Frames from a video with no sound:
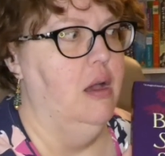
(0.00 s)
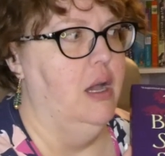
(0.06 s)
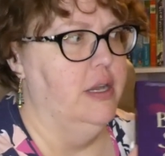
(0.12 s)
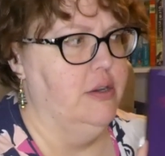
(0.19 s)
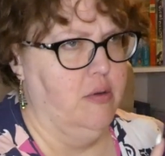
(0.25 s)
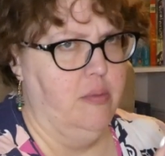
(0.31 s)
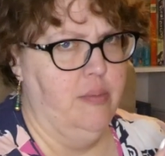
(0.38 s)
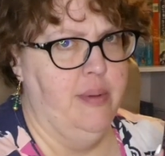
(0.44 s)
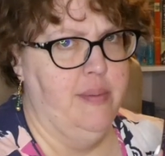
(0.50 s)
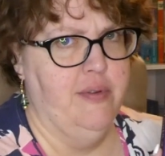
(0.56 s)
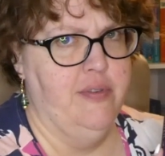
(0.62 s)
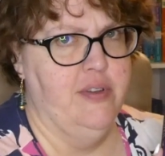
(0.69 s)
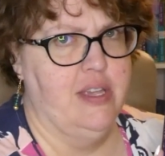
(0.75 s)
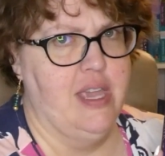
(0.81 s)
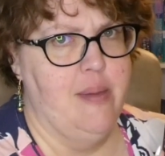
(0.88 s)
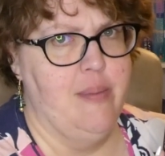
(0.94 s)
I don't remember if
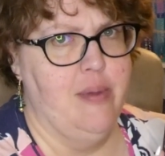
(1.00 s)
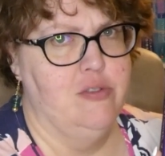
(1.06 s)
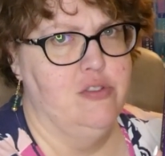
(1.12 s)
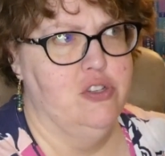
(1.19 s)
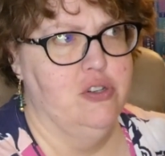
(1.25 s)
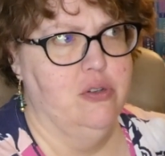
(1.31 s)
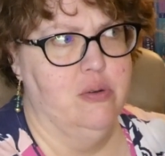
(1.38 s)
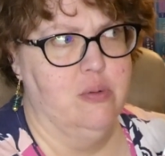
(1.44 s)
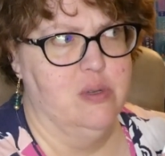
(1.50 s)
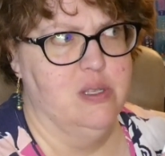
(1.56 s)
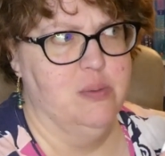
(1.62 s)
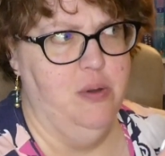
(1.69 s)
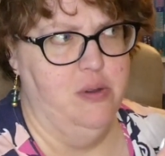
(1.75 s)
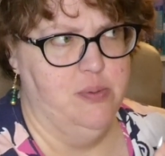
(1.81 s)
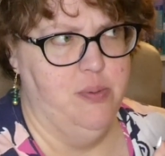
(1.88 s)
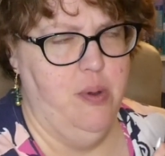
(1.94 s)
it came out in June or was
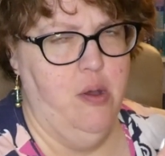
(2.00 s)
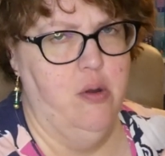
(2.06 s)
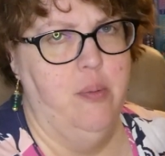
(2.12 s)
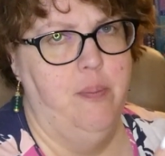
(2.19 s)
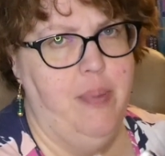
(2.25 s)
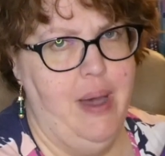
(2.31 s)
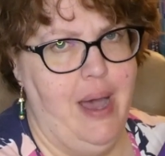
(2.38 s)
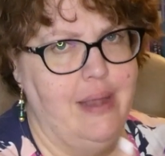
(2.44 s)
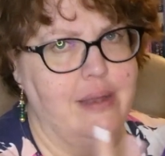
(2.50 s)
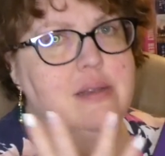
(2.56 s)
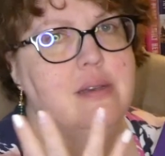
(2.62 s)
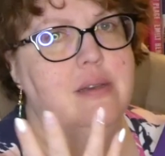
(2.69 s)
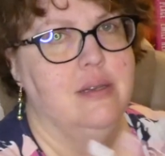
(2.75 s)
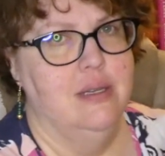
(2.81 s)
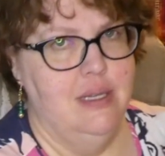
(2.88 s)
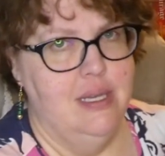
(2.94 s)
postponed, but
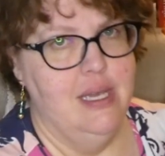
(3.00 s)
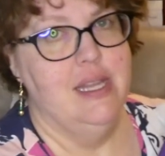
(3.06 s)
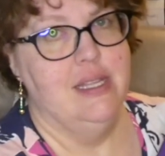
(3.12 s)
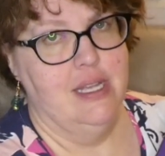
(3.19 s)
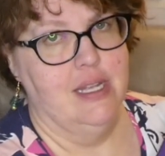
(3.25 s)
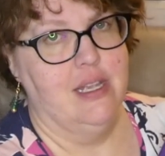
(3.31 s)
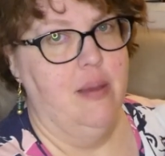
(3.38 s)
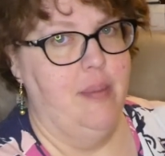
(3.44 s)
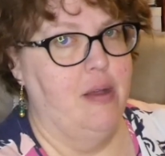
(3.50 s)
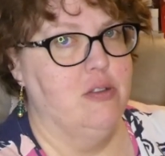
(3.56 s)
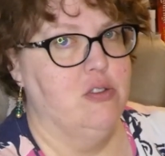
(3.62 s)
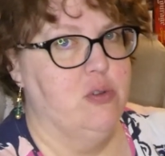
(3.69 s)
it did come out in